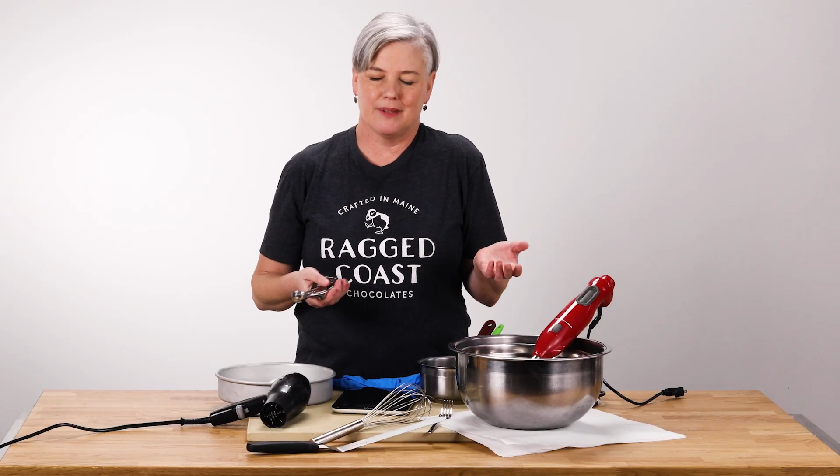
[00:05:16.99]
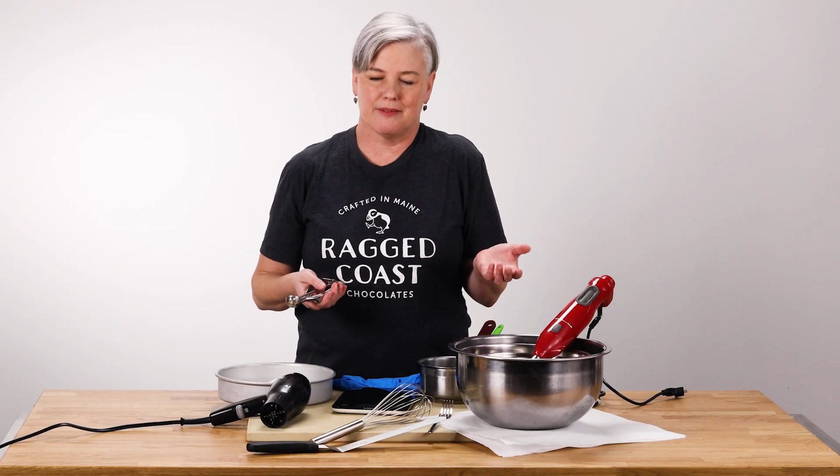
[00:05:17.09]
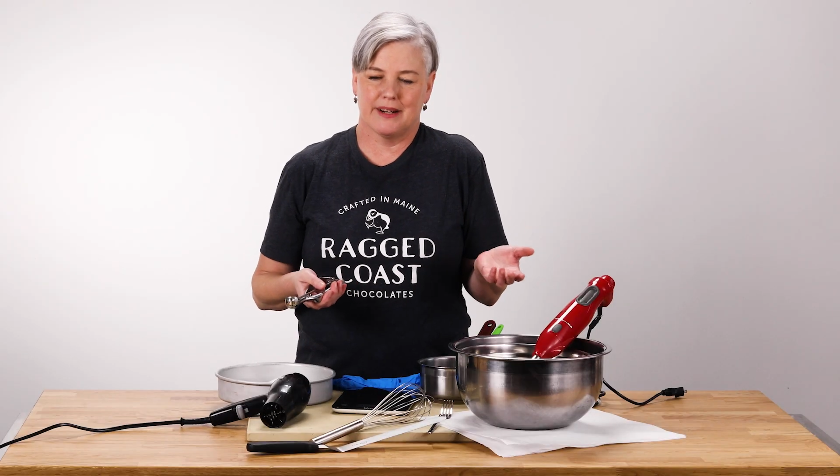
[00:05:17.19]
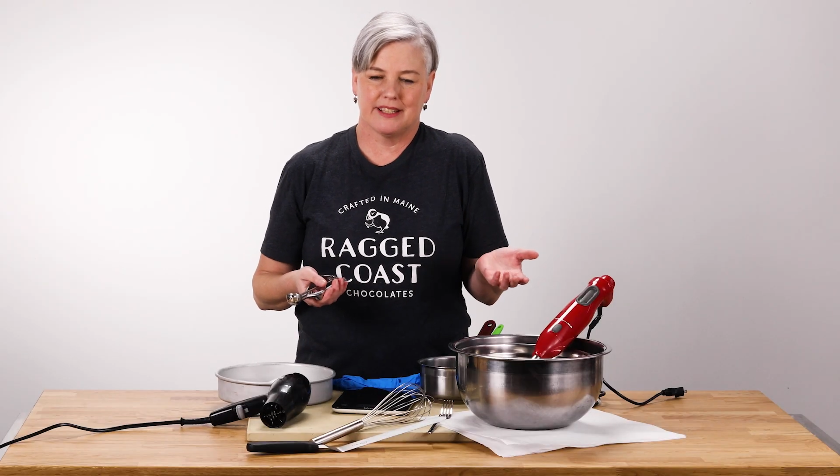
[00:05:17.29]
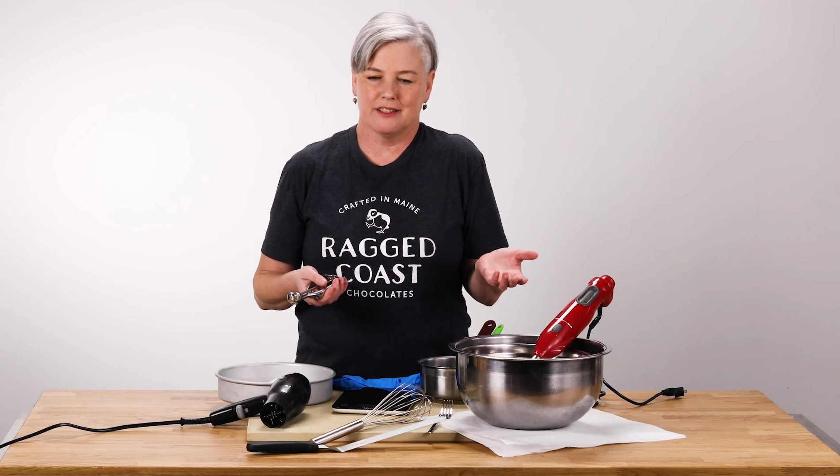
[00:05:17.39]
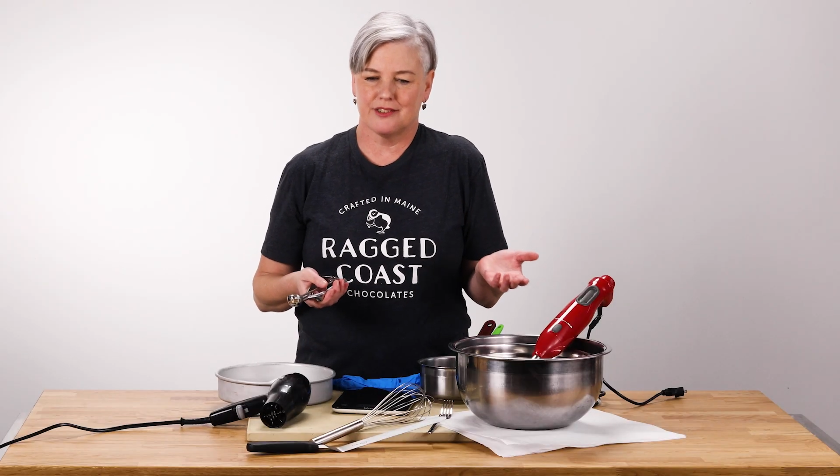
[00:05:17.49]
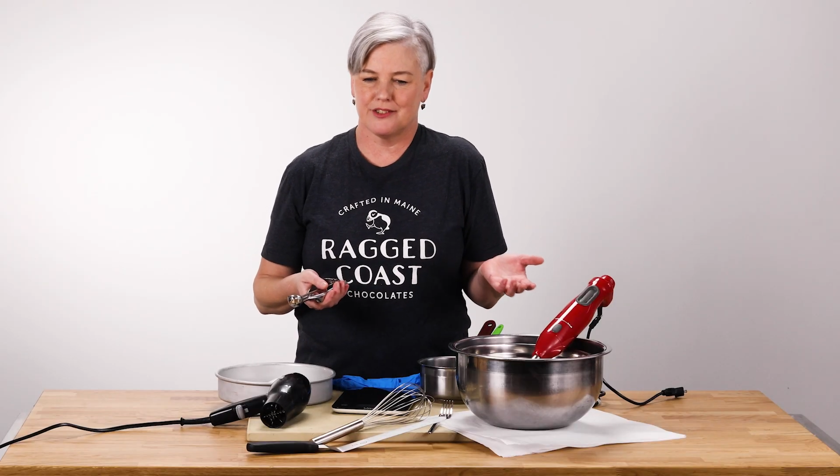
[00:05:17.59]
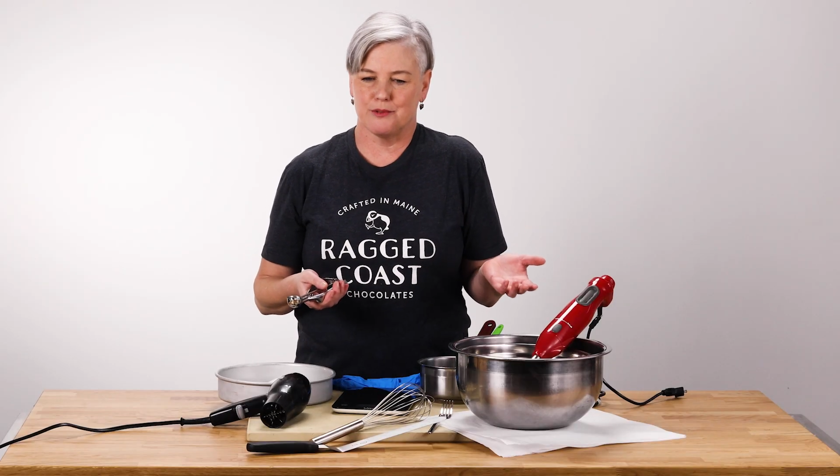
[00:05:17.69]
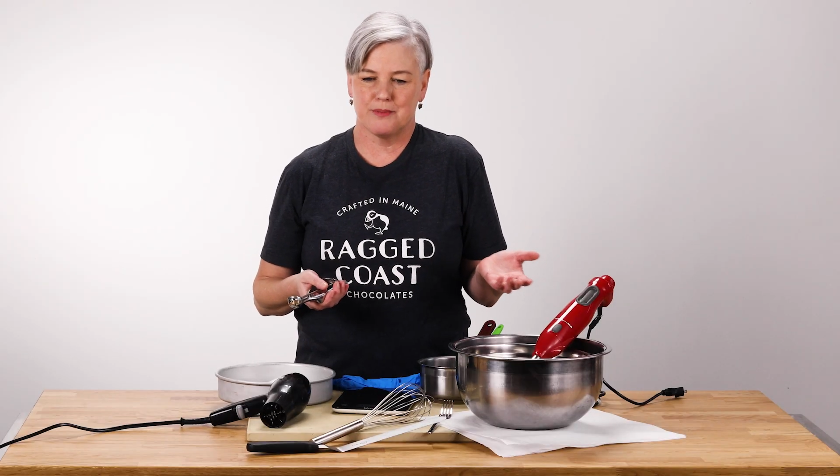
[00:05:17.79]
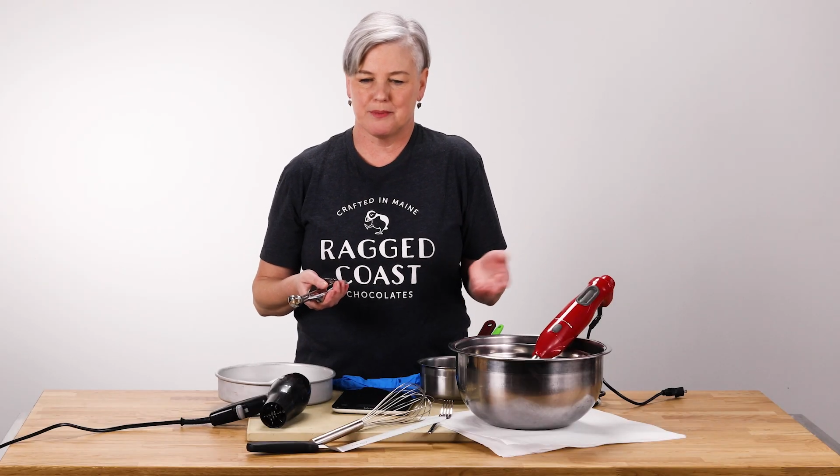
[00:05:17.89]
regular
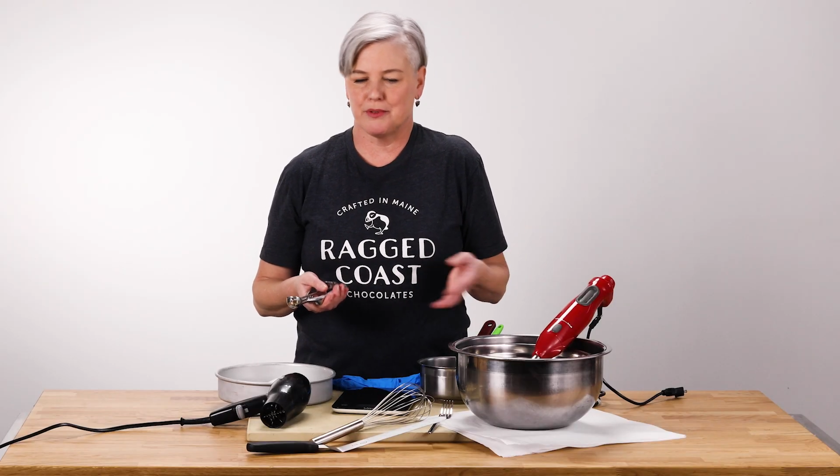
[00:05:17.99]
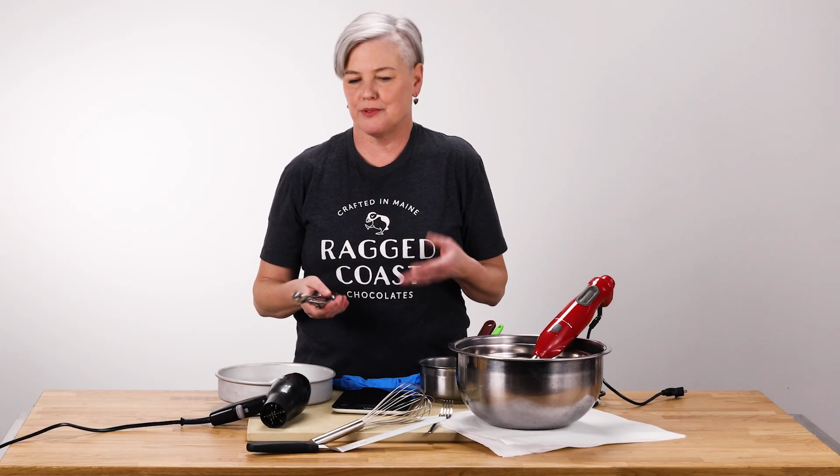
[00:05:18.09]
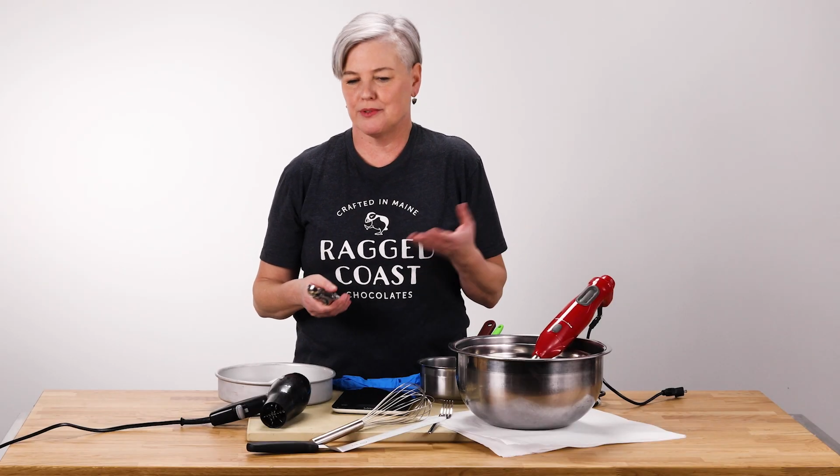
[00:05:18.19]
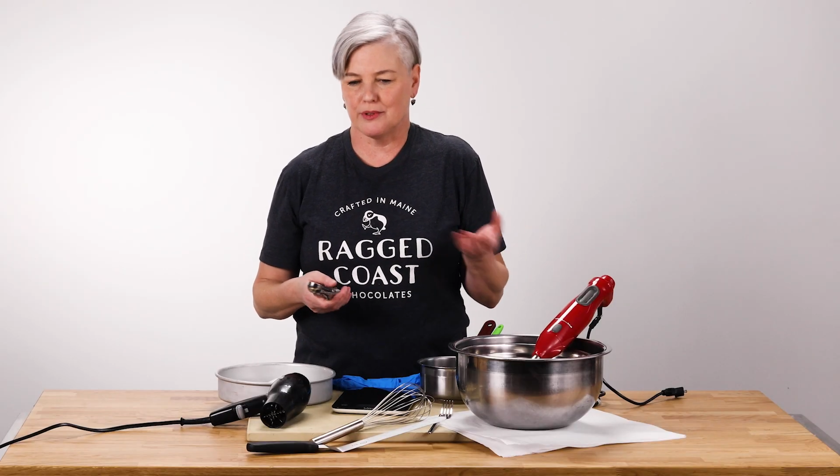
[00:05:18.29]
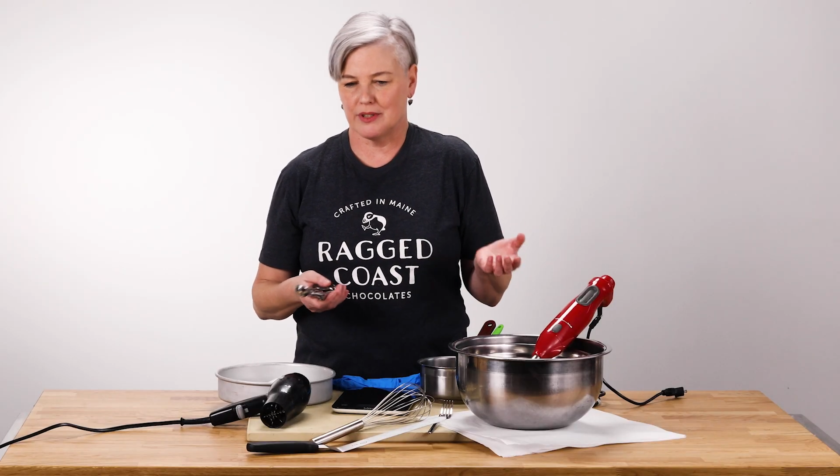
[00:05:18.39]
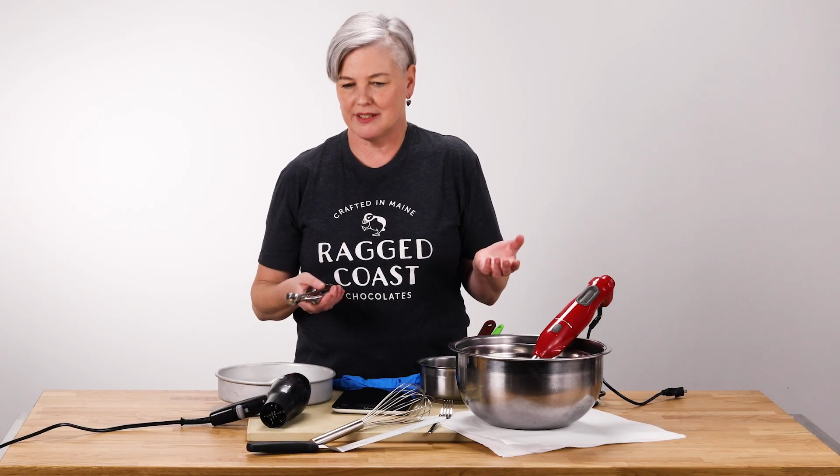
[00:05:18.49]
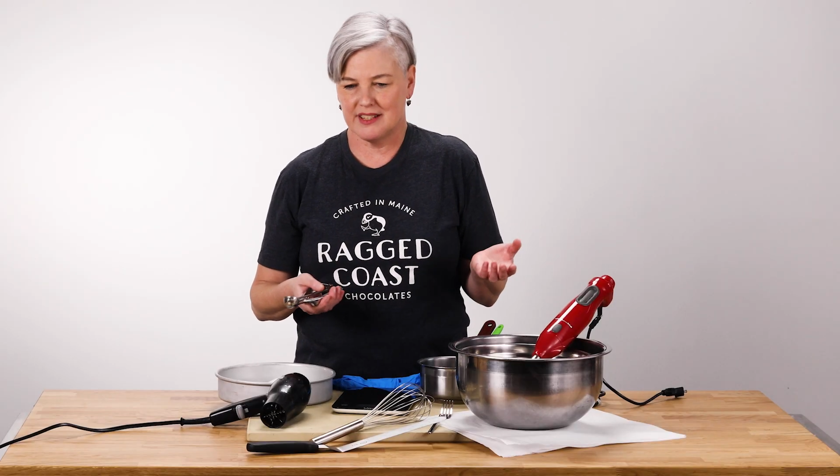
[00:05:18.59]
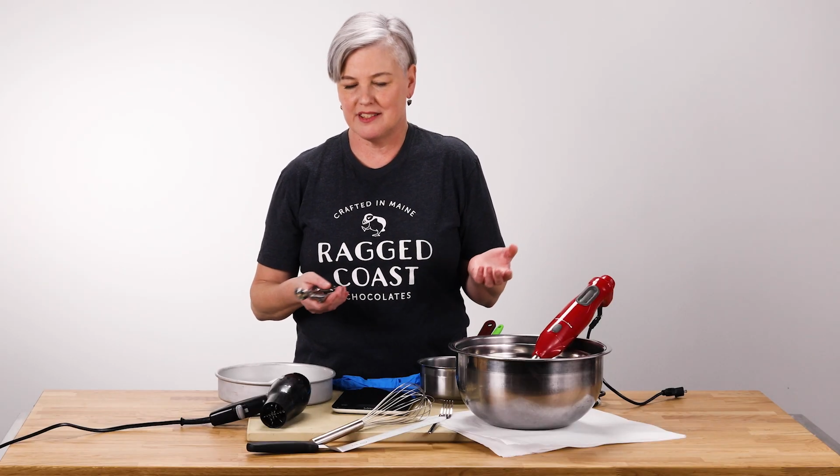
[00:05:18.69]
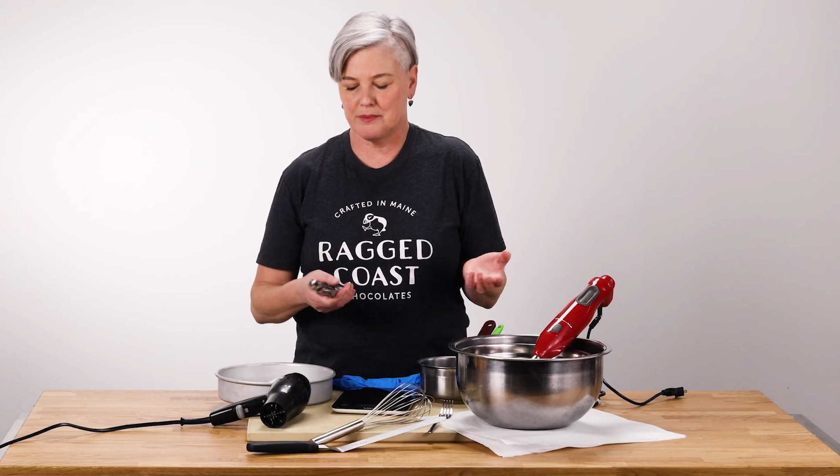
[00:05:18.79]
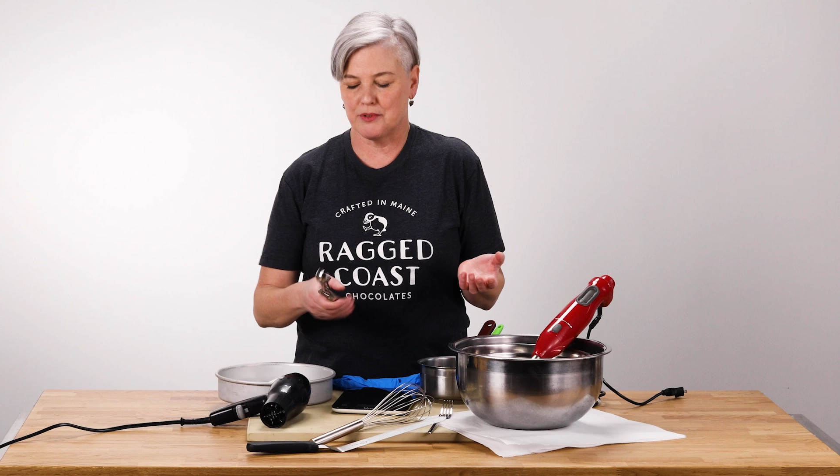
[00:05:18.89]
soup spoon or a
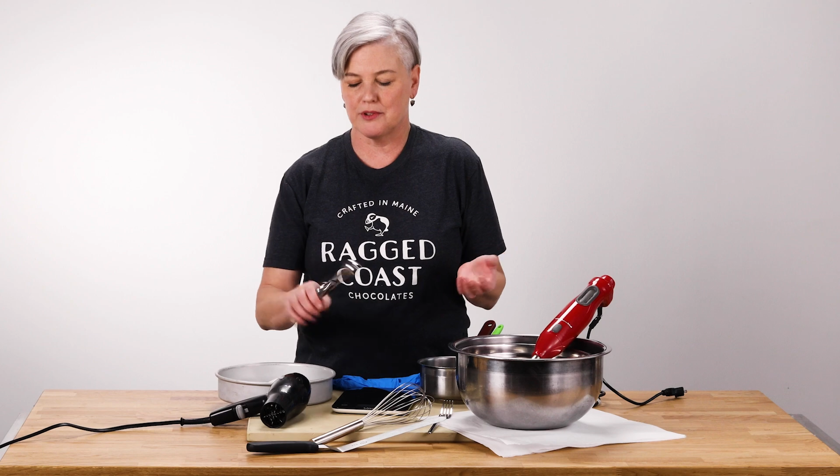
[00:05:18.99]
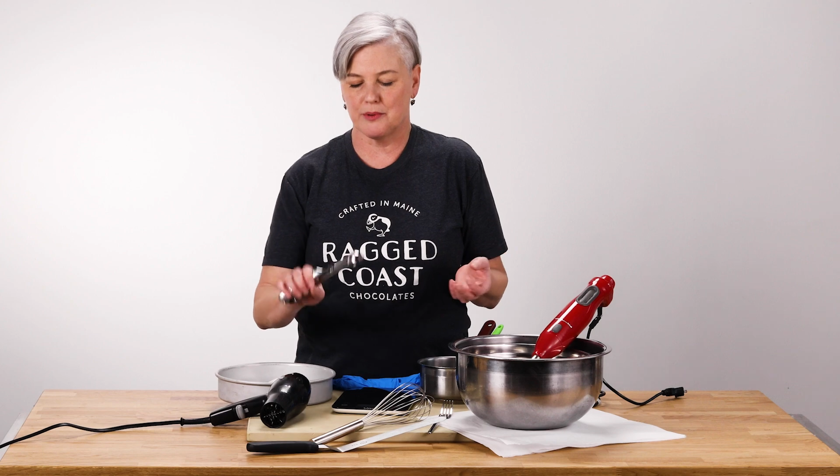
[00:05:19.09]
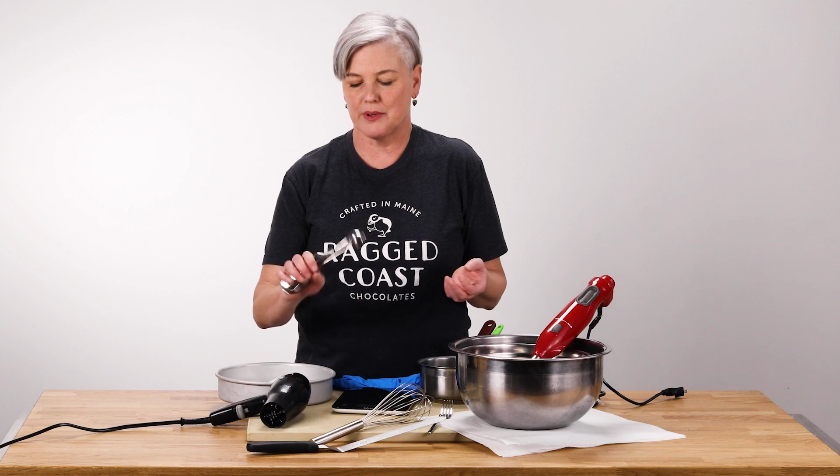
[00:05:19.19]
teaspoon or